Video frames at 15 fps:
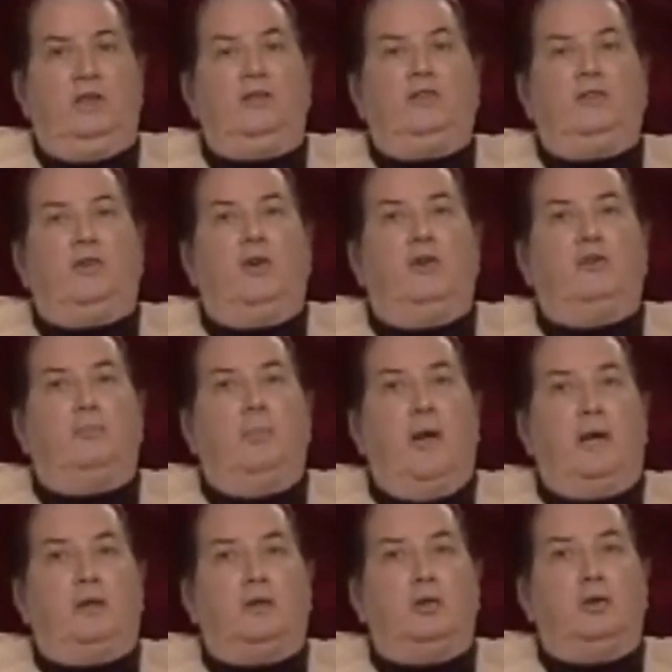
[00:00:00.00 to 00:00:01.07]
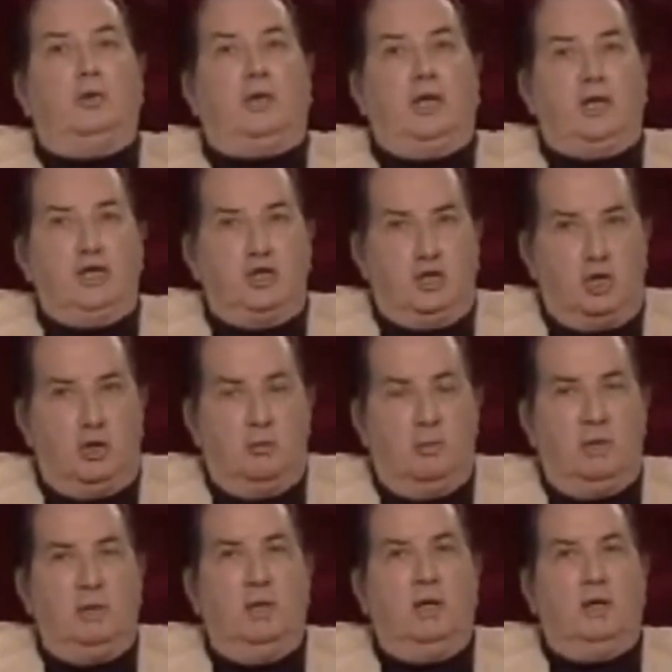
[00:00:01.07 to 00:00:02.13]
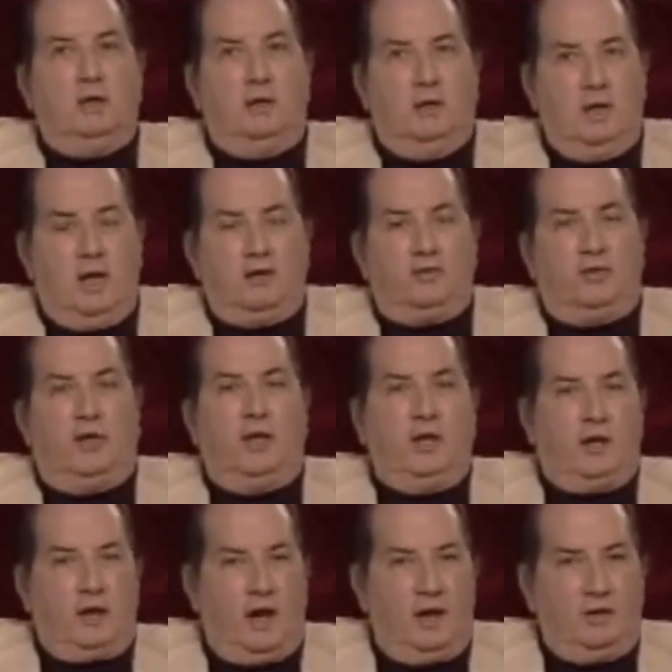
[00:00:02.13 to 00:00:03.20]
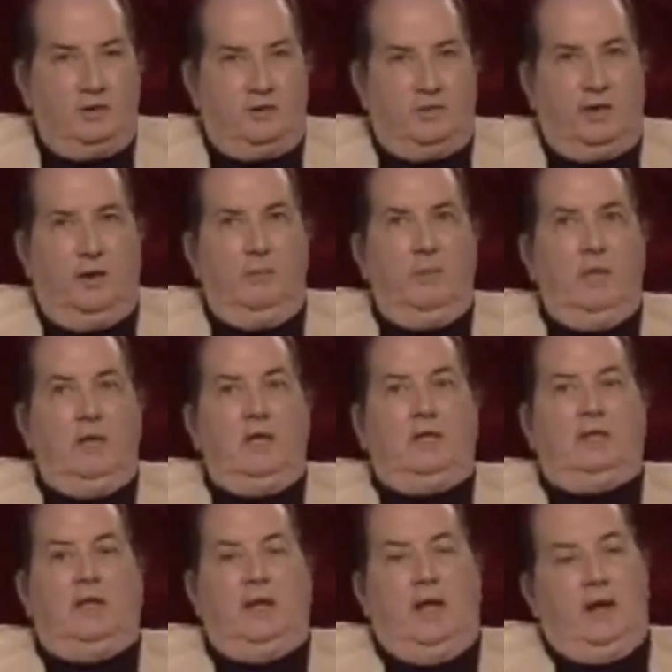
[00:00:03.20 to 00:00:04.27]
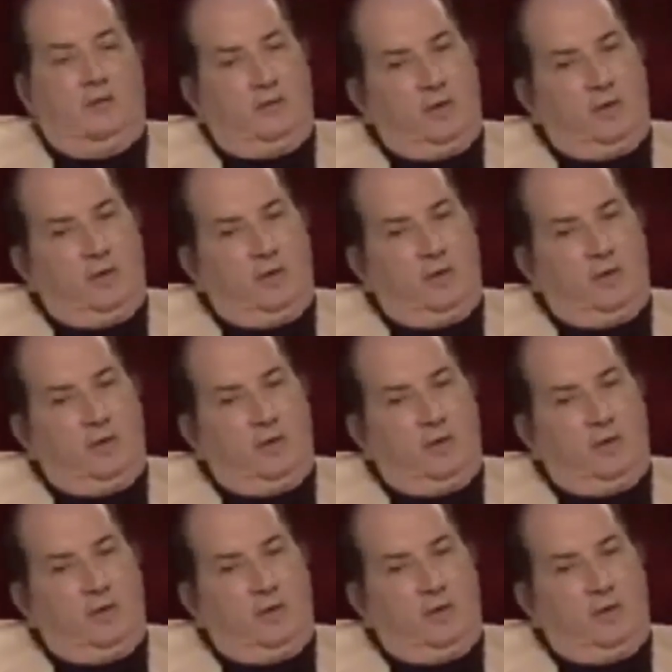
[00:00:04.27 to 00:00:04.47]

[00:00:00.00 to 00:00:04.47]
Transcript: This goes back to the German Nazi concept that